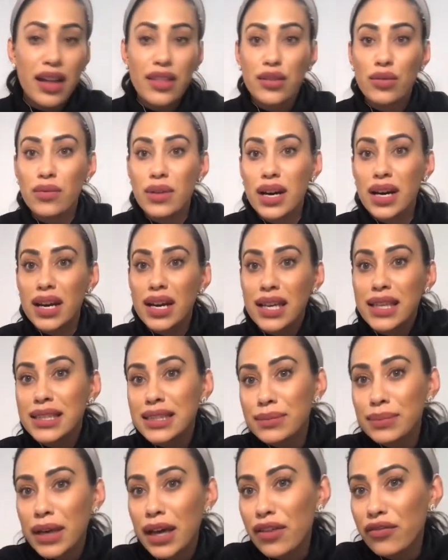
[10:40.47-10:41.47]

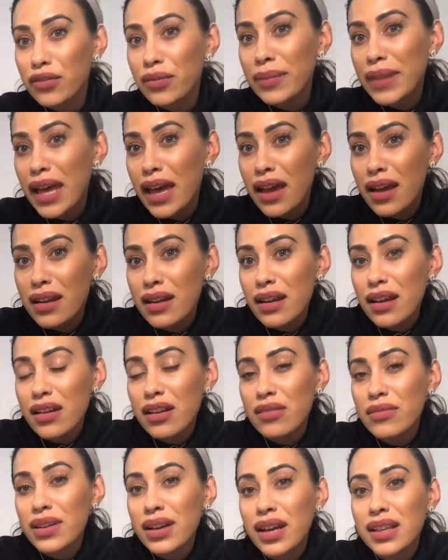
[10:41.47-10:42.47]
Otherwise, apart from that, I
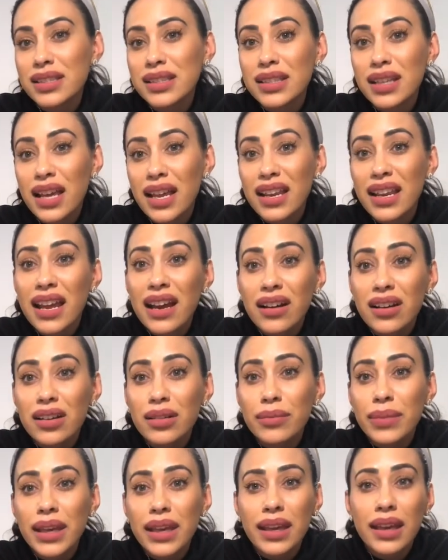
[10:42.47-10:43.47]
hope you guys are now
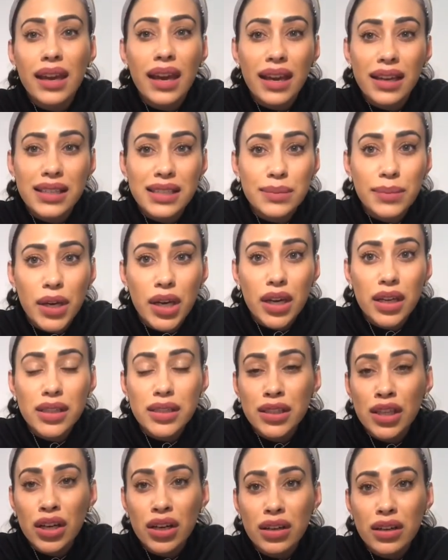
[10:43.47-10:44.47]
going to be
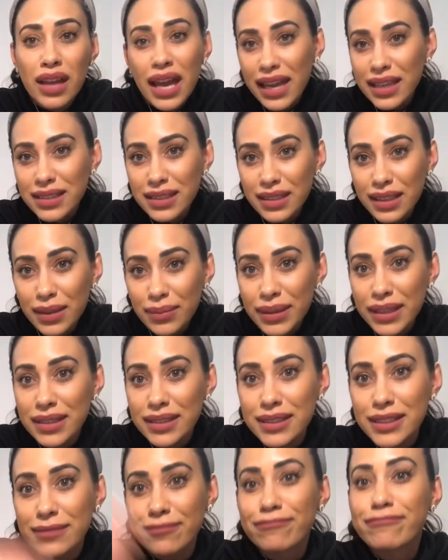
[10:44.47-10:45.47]
experts on ACE
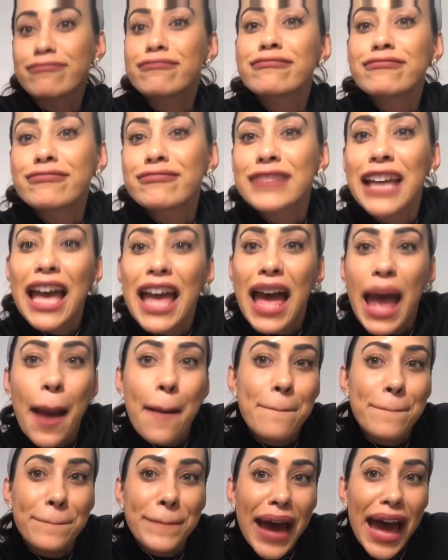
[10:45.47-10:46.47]
inhibitors.
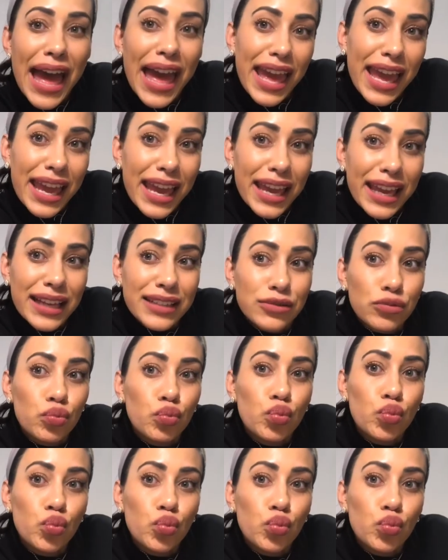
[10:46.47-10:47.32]
Bye.